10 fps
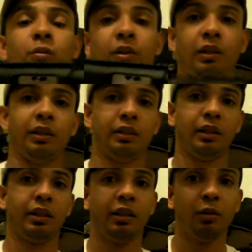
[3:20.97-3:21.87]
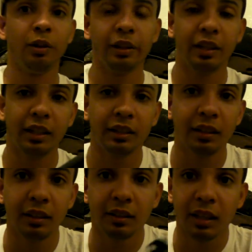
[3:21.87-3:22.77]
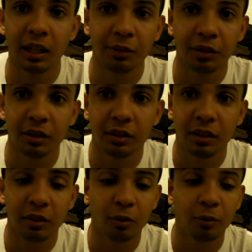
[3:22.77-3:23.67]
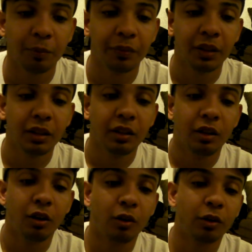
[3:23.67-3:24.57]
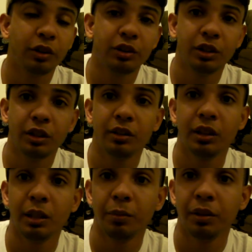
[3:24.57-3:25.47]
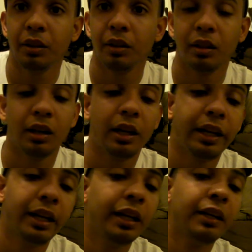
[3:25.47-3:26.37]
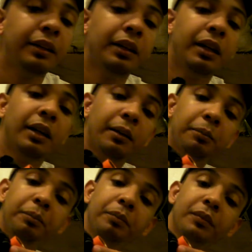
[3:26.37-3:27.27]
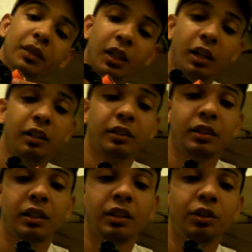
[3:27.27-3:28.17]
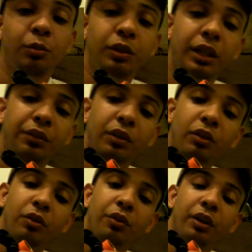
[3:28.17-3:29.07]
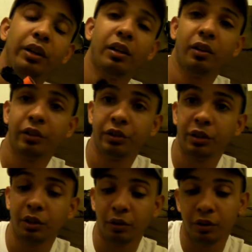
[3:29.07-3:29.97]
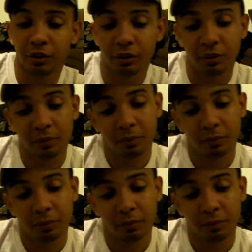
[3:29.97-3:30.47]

realistic. The only thing it does have is this little orange tip, and honestly, you would have to look very hard to notice